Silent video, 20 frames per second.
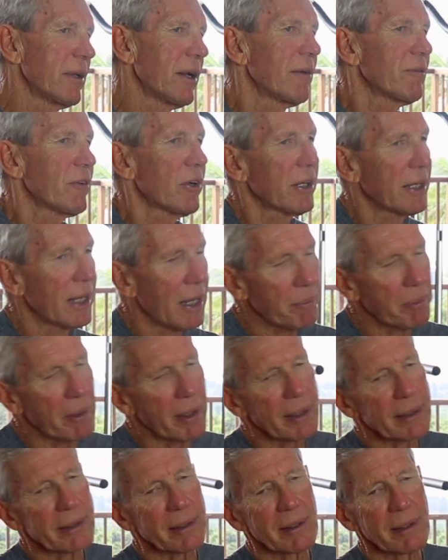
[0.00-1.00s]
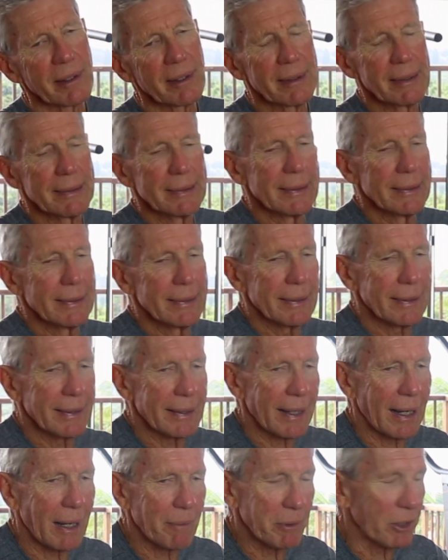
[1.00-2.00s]
I've got a couple of little,
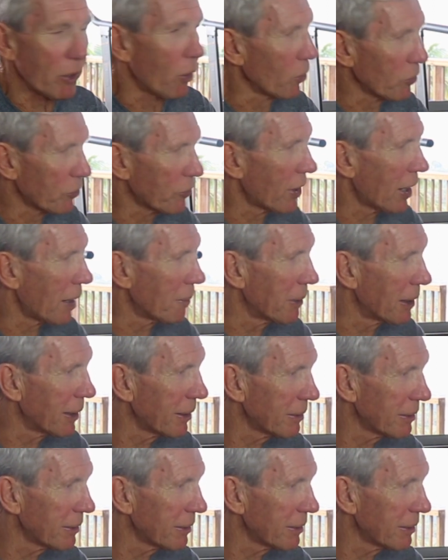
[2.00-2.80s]
I'm an old timer,